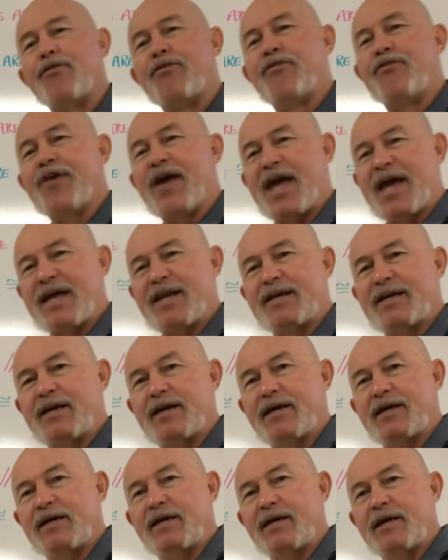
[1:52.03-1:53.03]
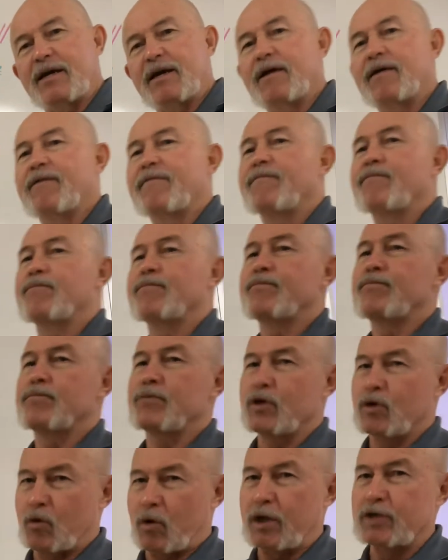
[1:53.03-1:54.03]
then the
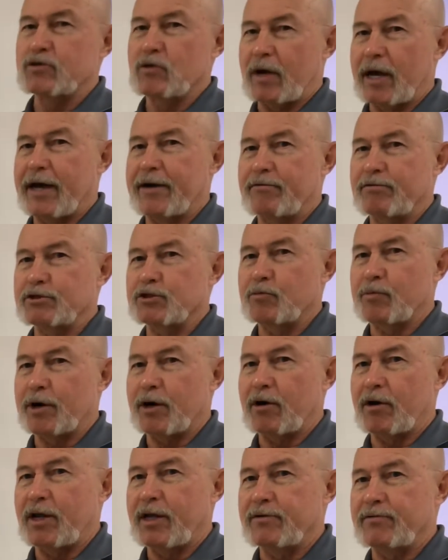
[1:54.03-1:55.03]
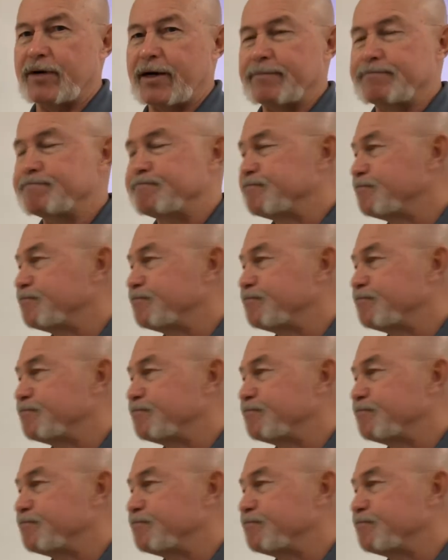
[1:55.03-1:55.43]
quadrilateral is a parallelogram.